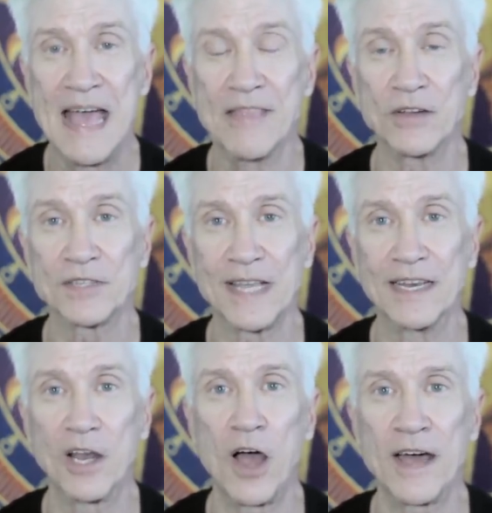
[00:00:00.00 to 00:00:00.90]
and there's
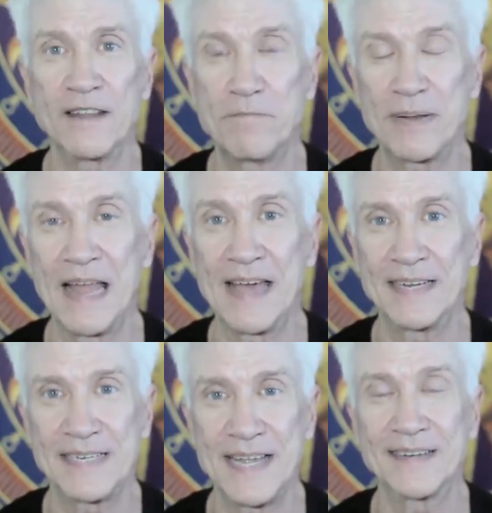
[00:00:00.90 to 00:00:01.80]
a lot of
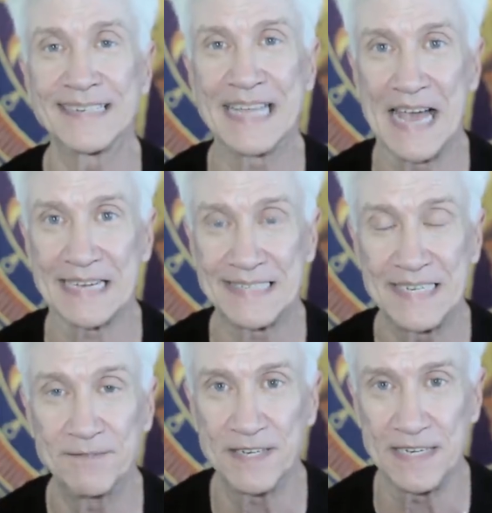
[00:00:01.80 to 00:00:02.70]
planetary
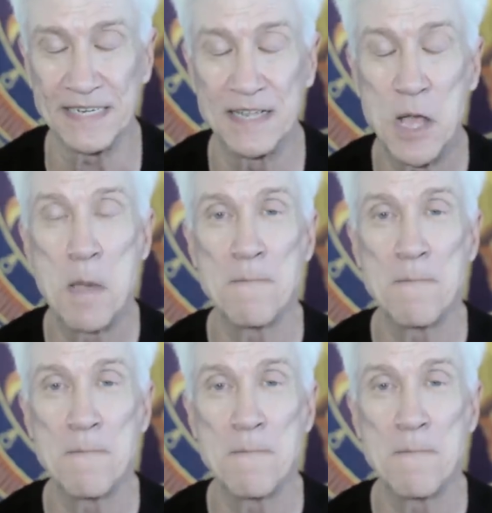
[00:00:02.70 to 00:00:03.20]
activity,